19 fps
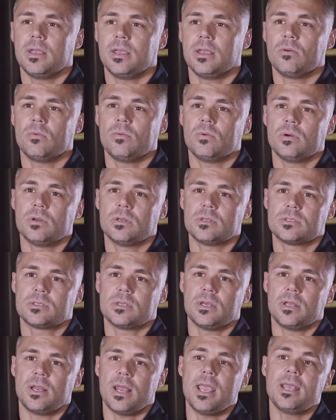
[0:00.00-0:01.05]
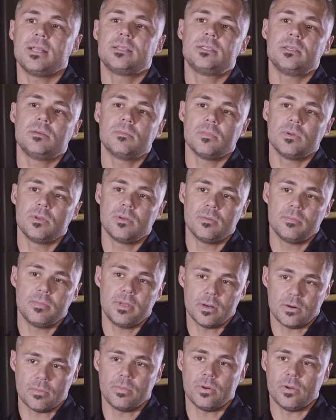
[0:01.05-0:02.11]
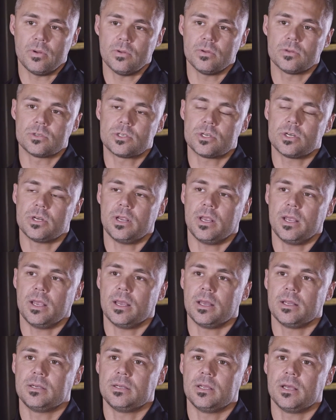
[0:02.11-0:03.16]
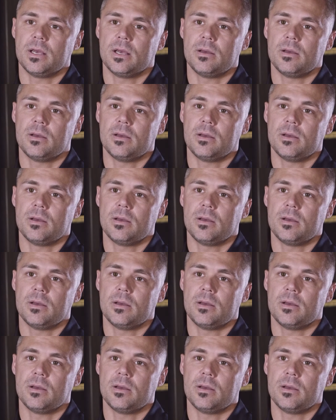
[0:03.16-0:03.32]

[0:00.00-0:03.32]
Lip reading: It was an 18-millimeter bulge, and